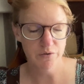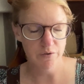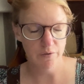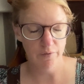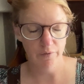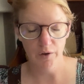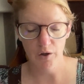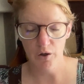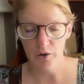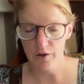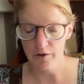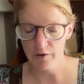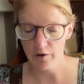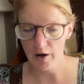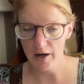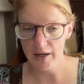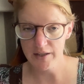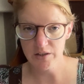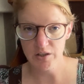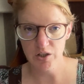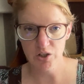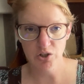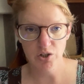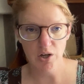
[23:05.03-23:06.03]
If you go to their
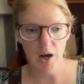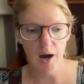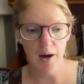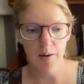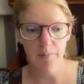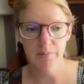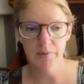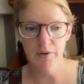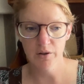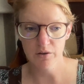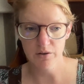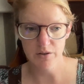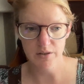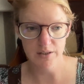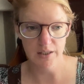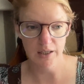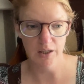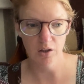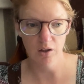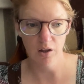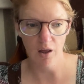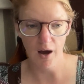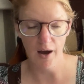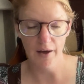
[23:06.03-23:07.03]
Etsy shop, you'll see a
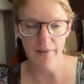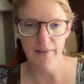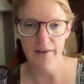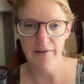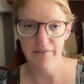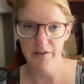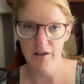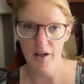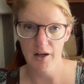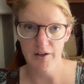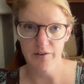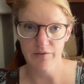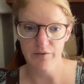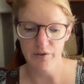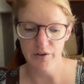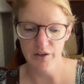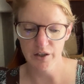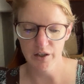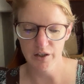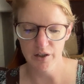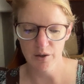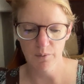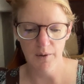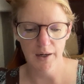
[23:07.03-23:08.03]
lot. They have a lot of really
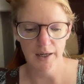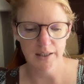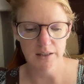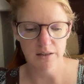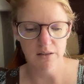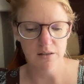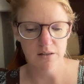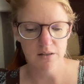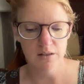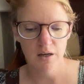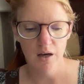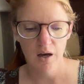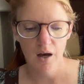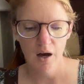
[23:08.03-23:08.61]
good ones.